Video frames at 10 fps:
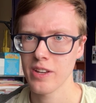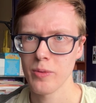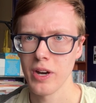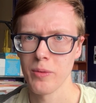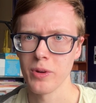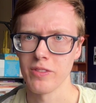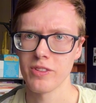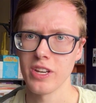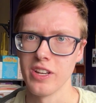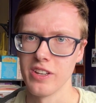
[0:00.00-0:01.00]
Well, I would have
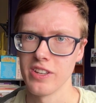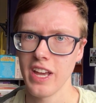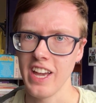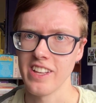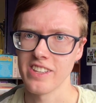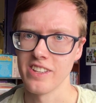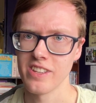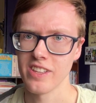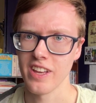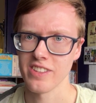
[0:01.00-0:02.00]
turned 8 in
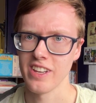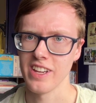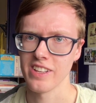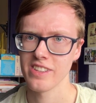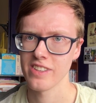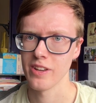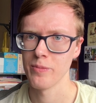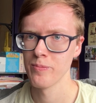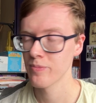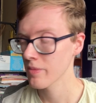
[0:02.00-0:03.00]
2008, so
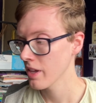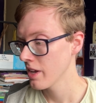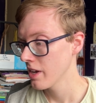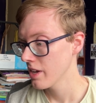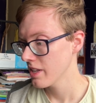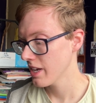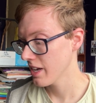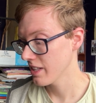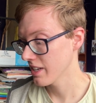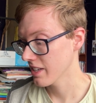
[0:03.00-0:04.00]
yeah,
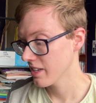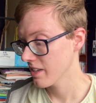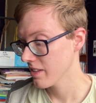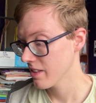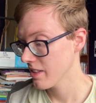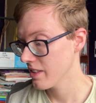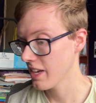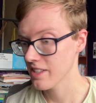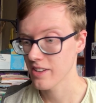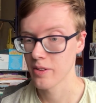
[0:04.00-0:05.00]
like
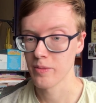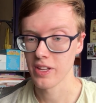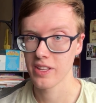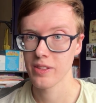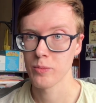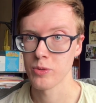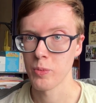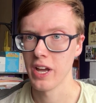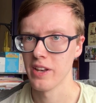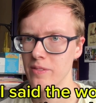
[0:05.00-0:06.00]
that time like was
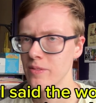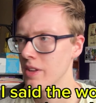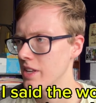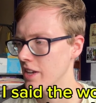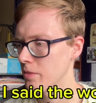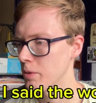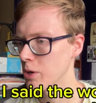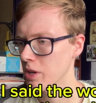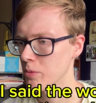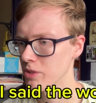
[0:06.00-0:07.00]
when Dav
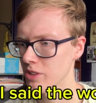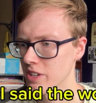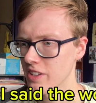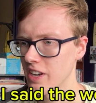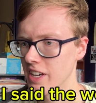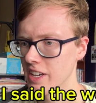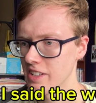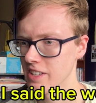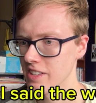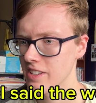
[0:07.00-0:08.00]
Pilkey was on his
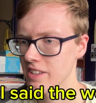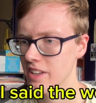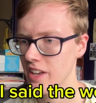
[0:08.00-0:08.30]
hiatus.